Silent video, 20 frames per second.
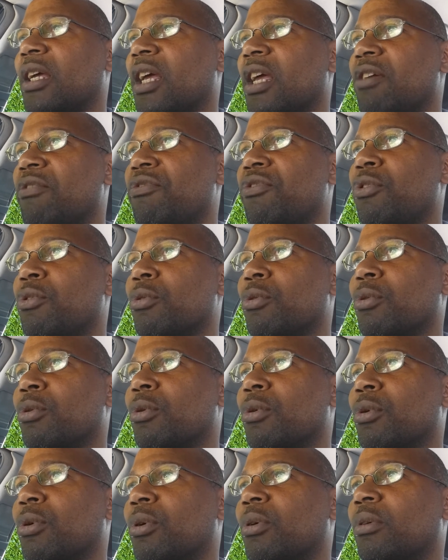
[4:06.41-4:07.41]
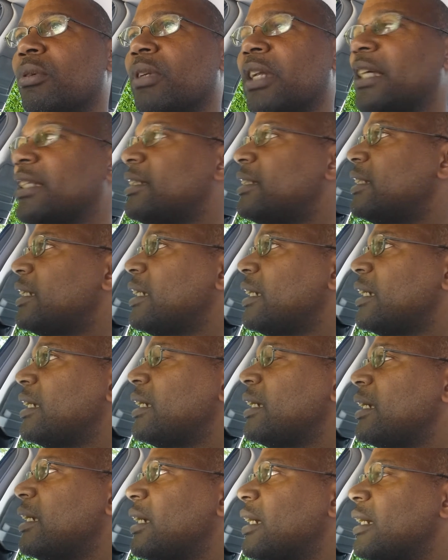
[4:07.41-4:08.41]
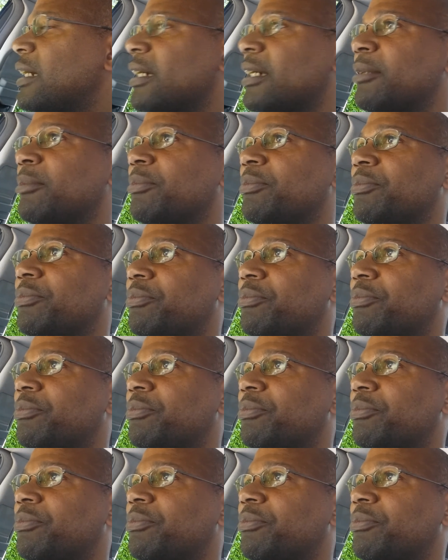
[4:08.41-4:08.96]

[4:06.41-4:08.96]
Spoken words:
give you, let's say, to